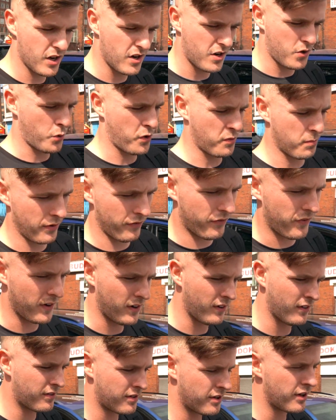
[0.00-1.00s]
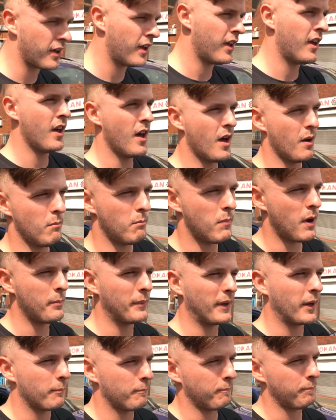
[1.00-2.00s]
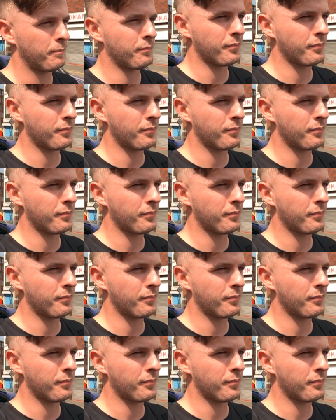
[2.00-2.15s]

Ultimate Fitness Birmingham.